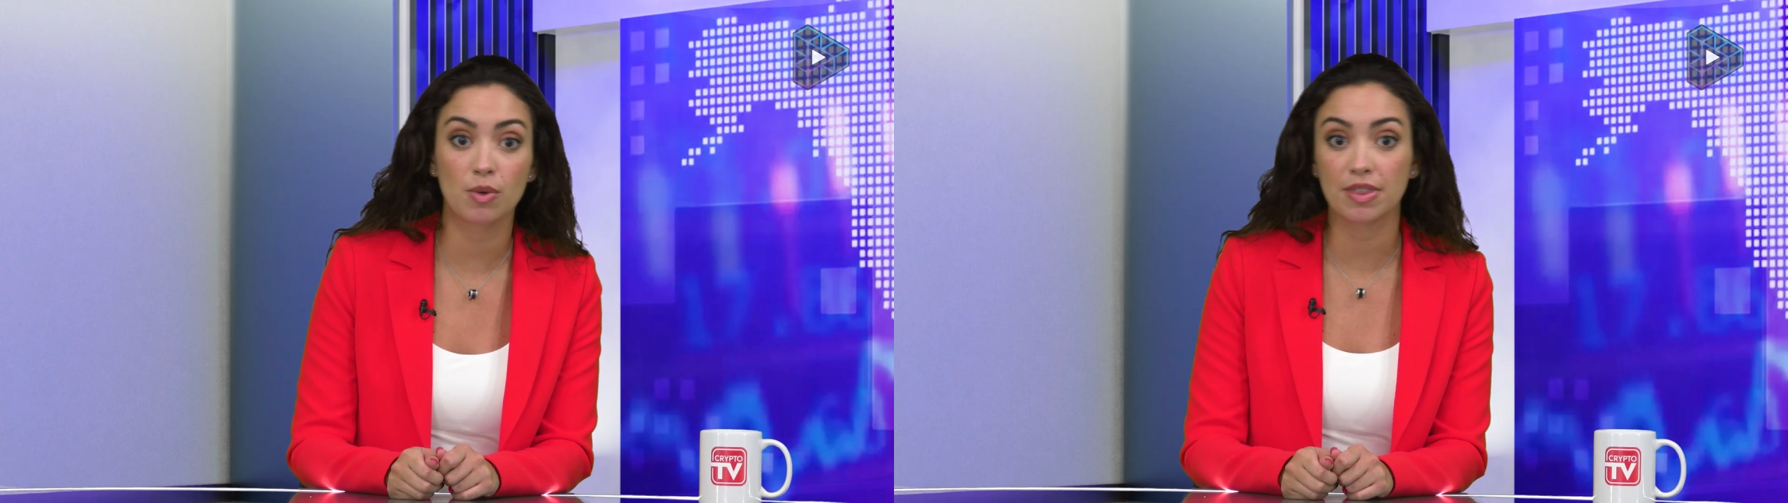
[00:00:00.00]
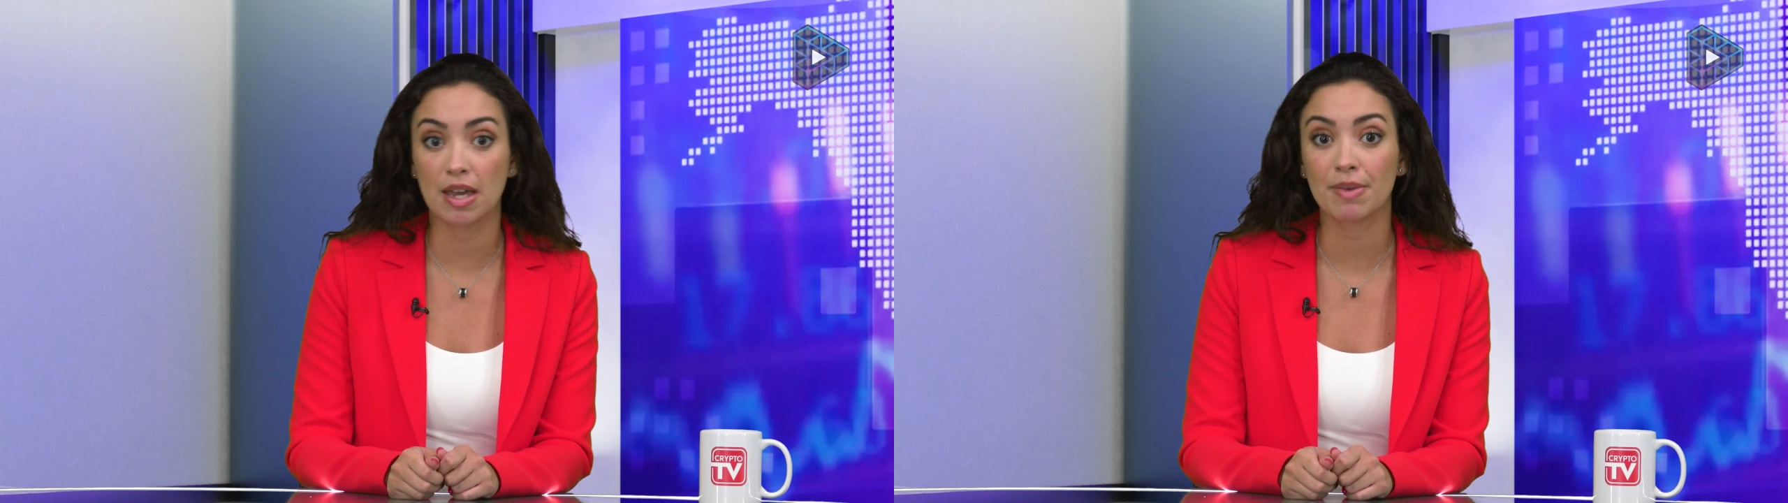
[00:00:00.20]

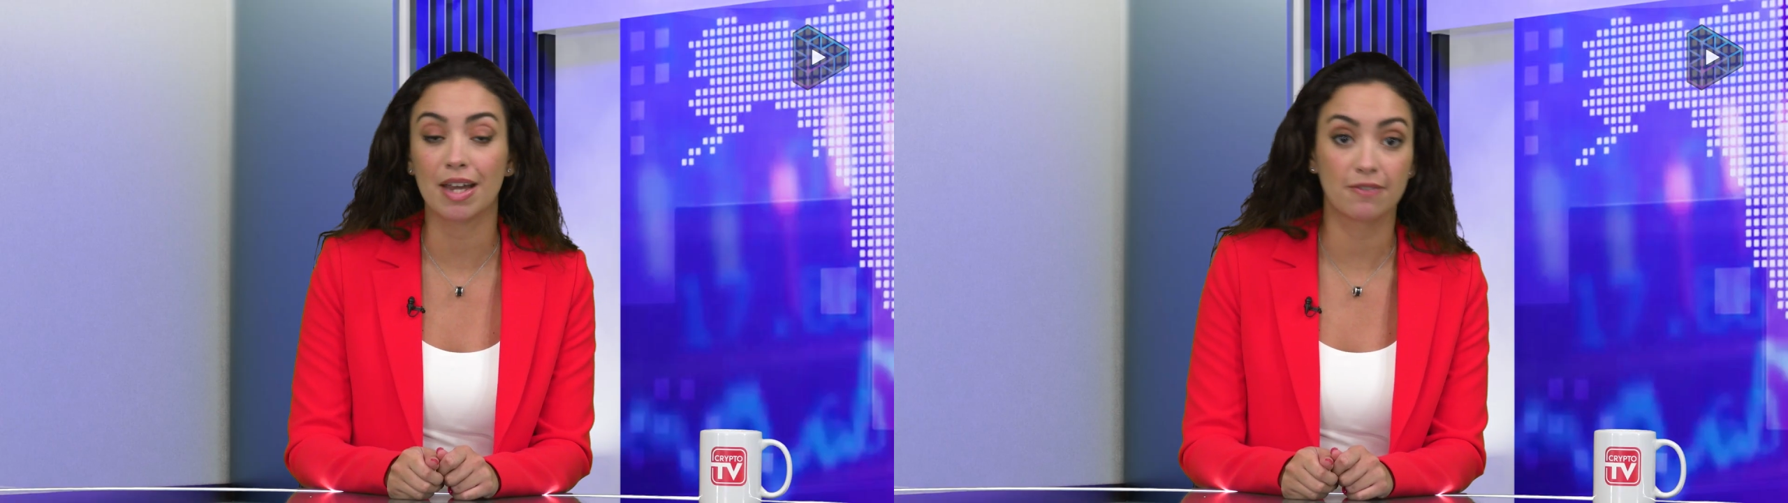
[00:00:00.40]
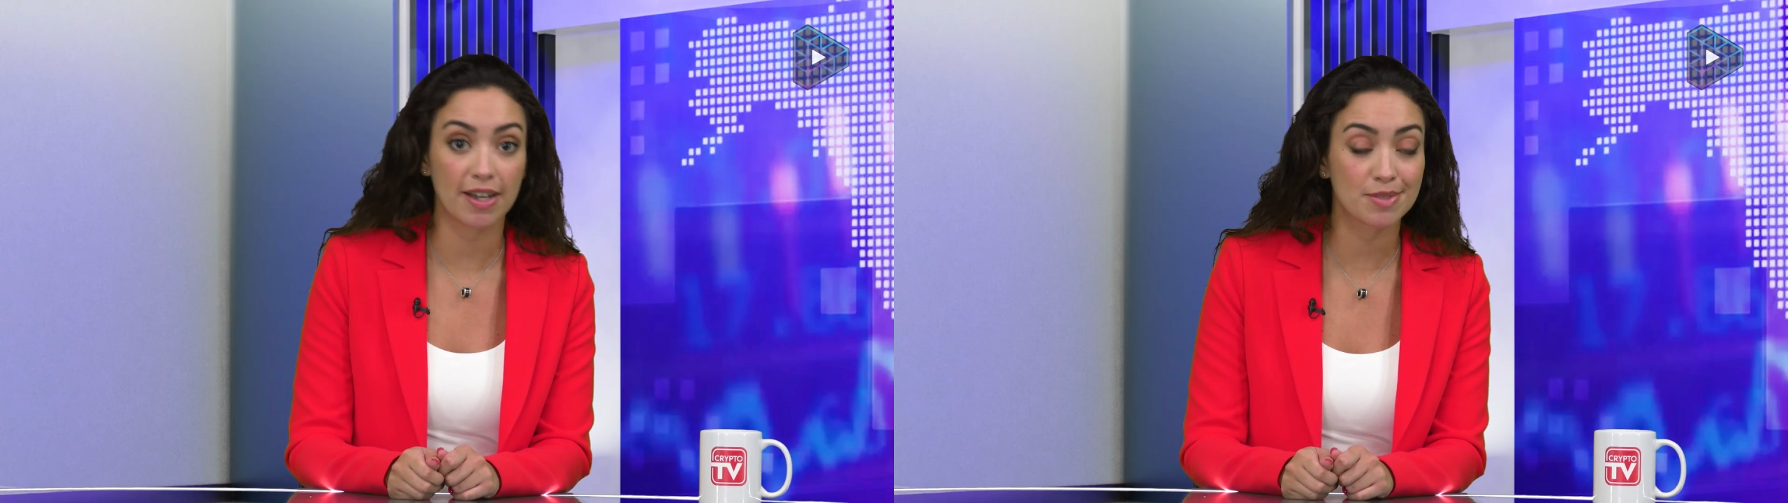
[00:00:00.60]
with them,
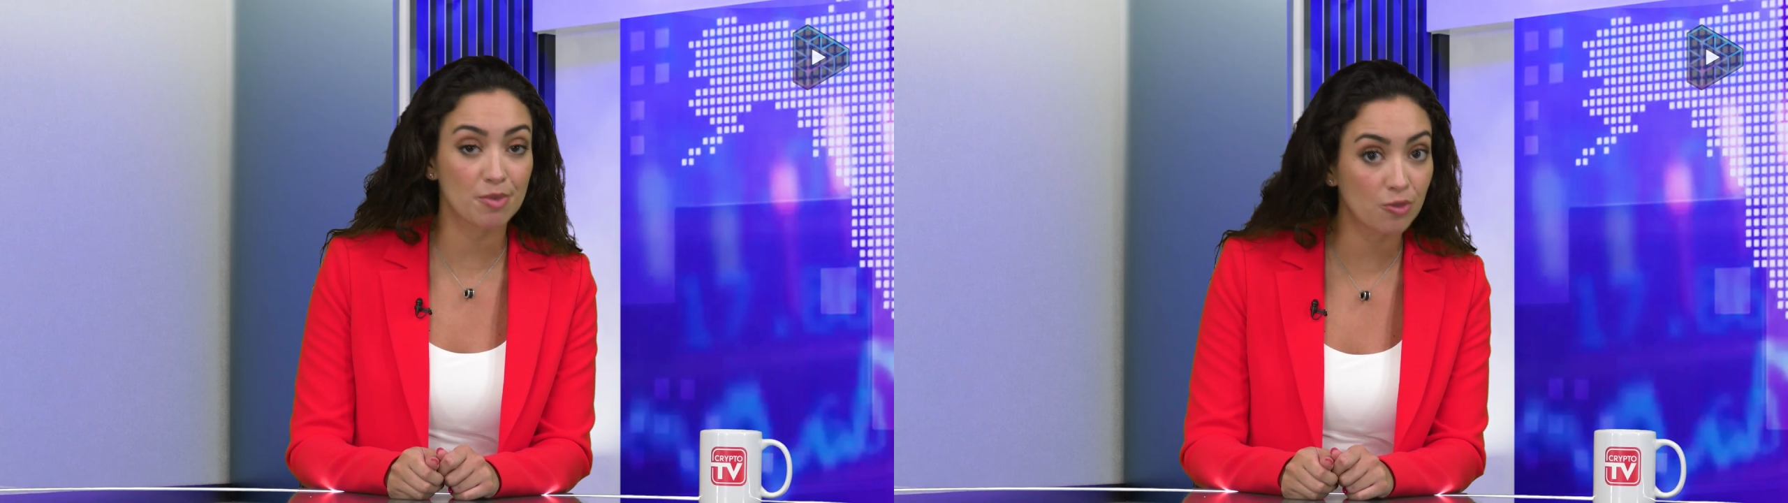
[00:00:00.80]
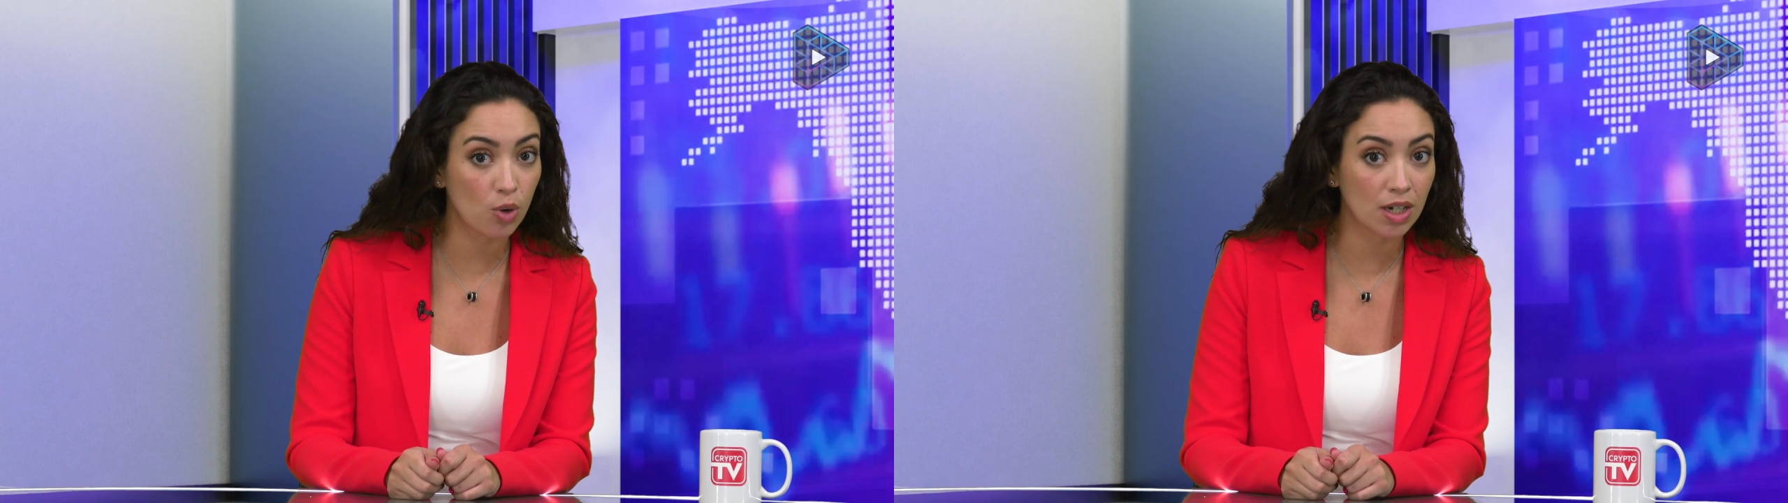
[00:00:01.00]
advice
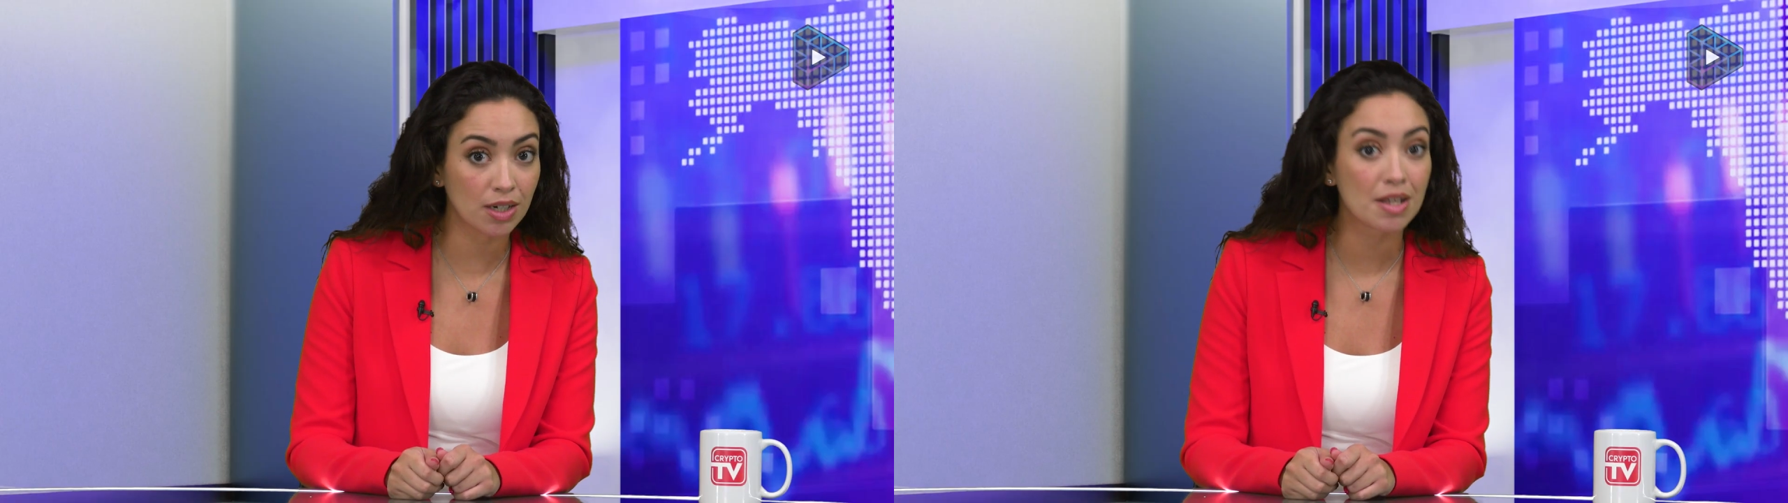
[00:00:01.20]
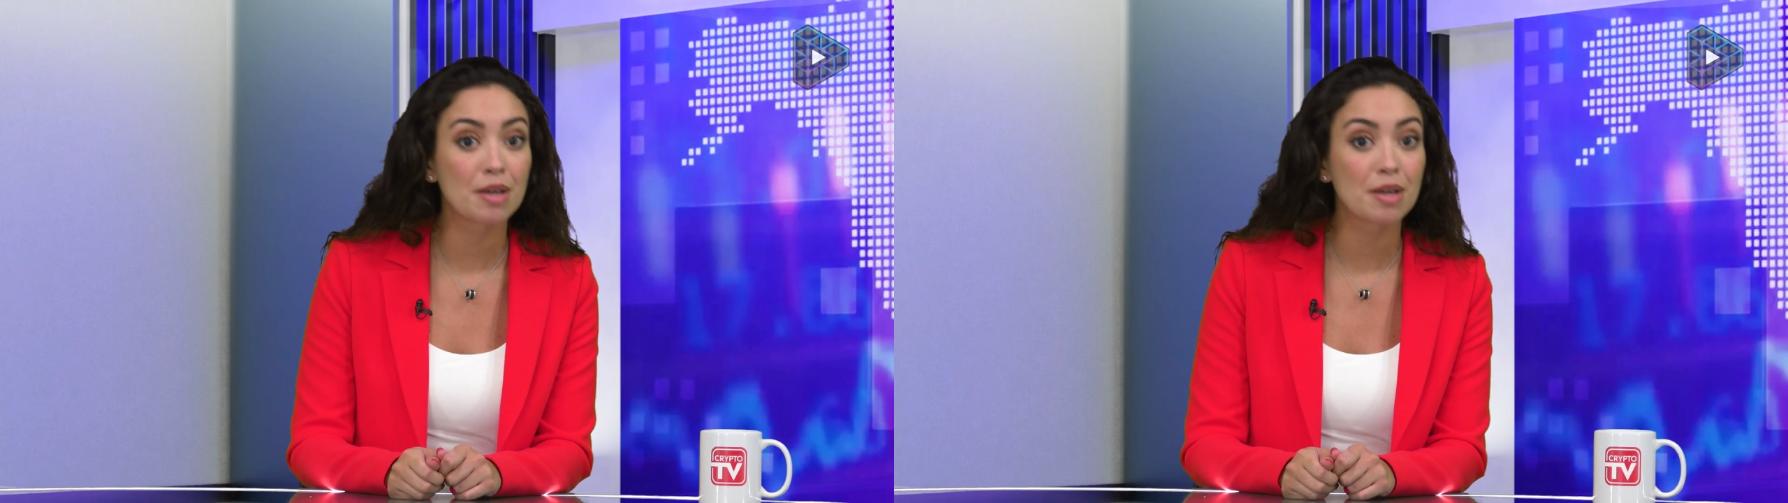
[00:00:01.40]
before,